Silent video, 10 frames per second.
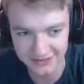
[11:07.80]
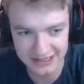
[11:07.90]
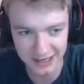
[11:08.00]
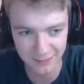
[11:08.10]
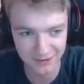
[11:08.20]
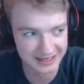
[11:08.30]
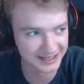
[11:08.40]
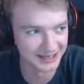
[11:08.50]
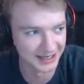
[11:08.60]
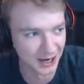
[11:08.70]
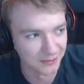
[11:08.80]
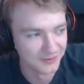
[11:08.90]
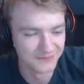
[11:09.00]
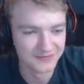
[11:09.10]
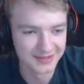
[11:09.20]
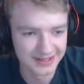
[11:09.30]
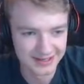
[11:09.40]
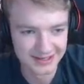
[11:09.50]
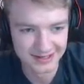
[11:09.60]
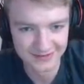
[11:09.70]
I think I'm already going to go.
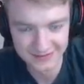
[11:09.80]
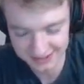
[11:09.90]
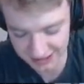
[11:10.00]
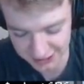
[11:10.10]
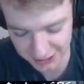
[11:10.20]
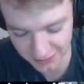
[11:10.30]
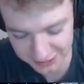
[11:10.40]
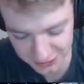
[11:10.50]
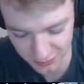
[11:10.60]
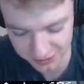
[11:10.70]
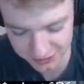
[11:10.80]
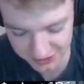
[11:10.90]
Sakuna, I just want